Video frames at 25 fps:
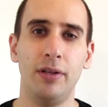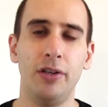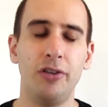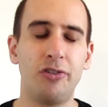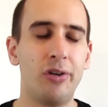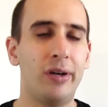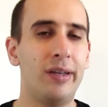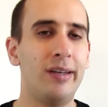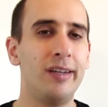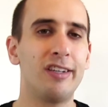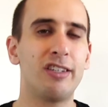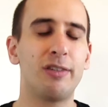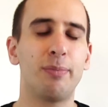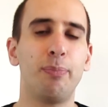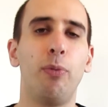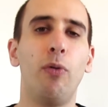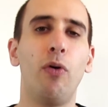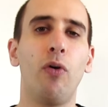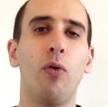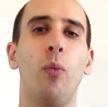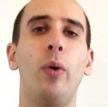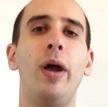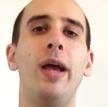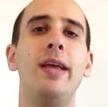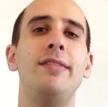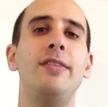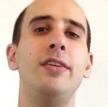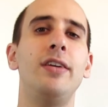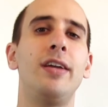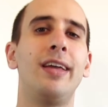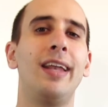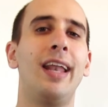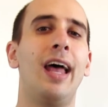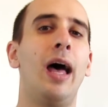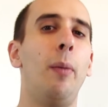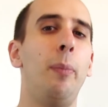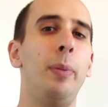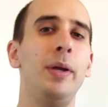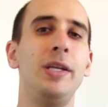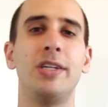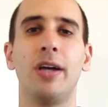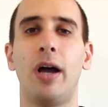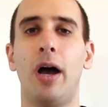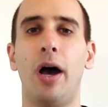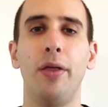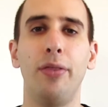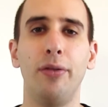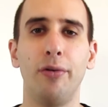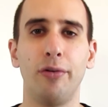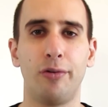You're trying to explore ways you can help each
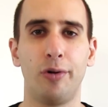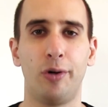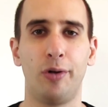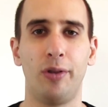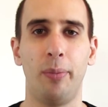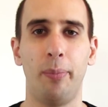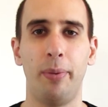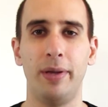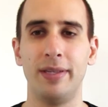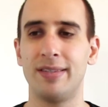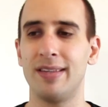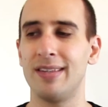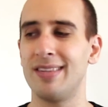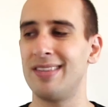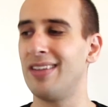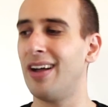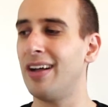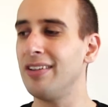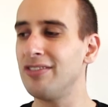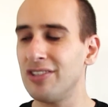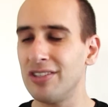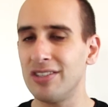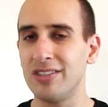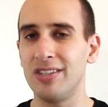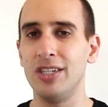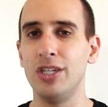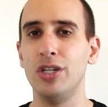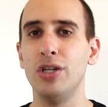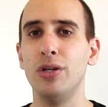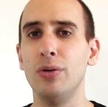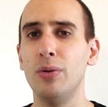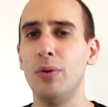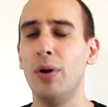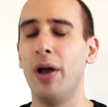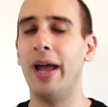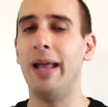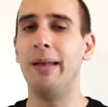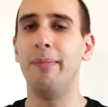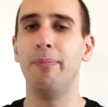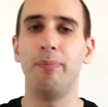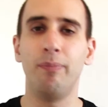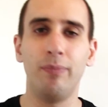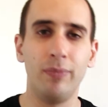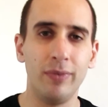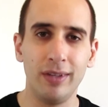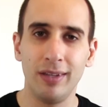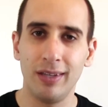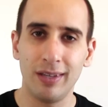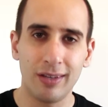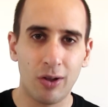other grow the business, not just you and
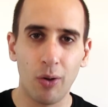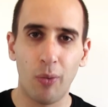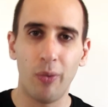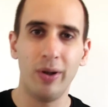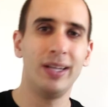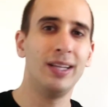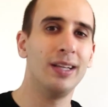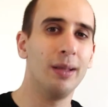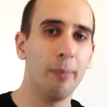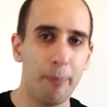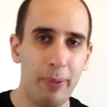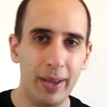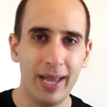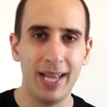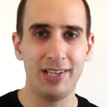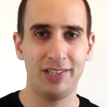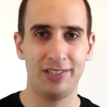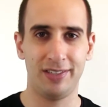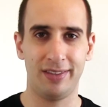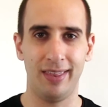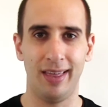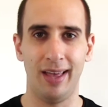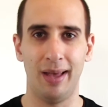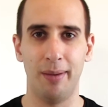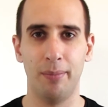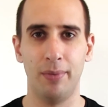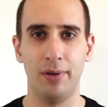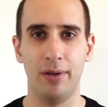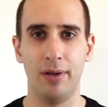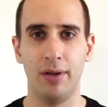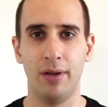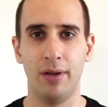going to pitch them.